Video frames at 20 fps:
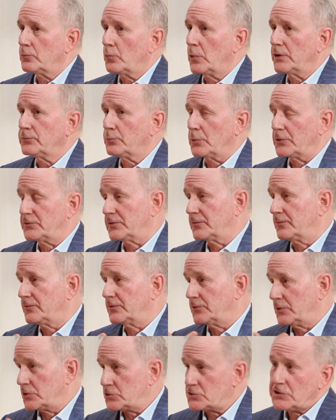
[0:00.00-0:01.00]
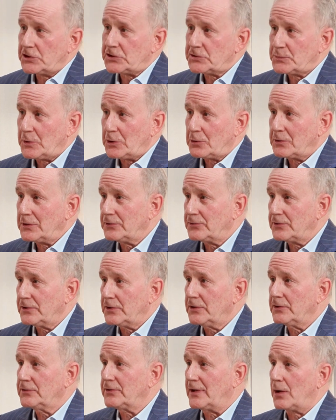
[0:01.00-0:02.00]
what the physician experience
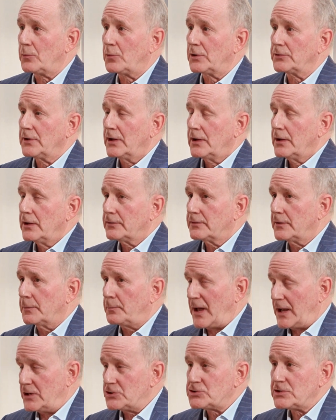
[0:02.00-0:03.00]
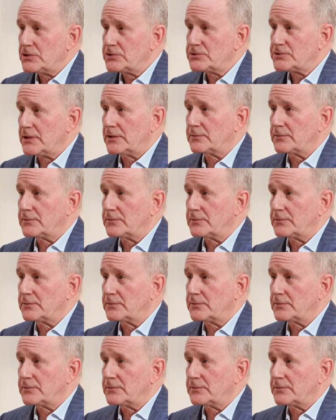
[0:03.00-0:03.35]
is, what the patients,